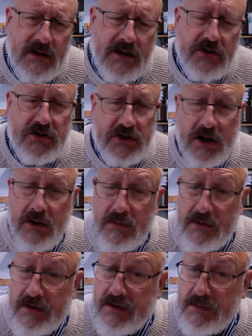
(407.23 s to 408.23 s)
It showed
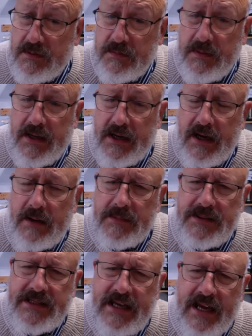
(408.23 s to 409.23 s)
that he was being
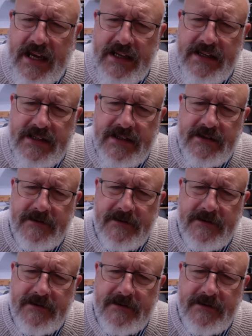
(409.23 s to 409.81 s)
upset.